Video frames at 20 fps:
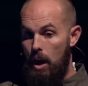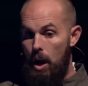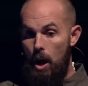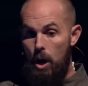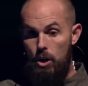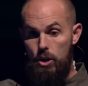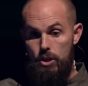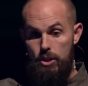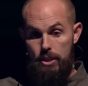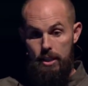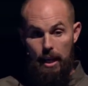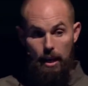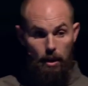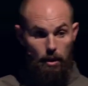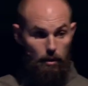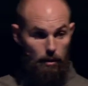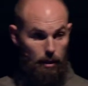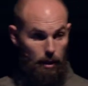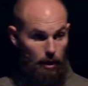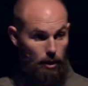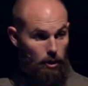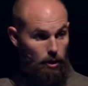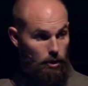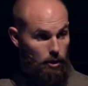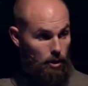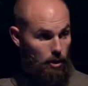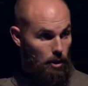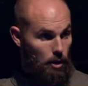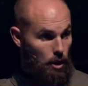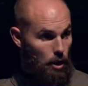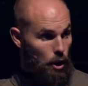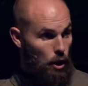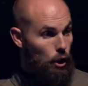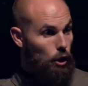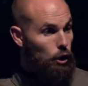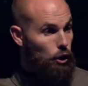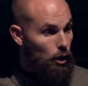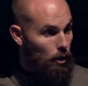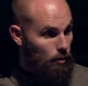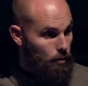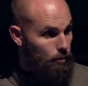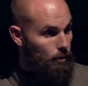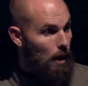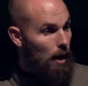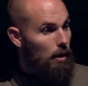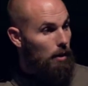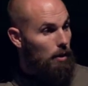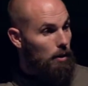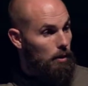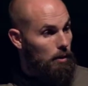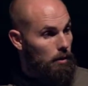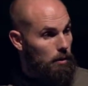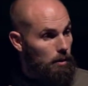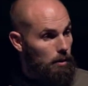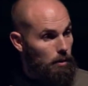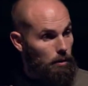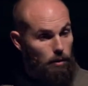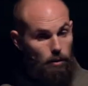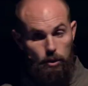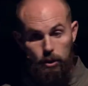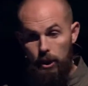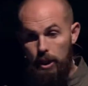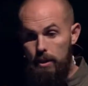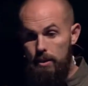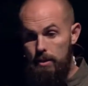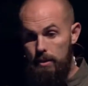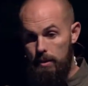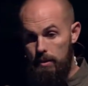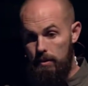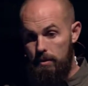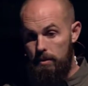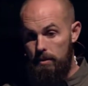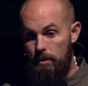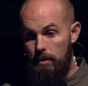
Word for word: Our singleness should follow Jesus.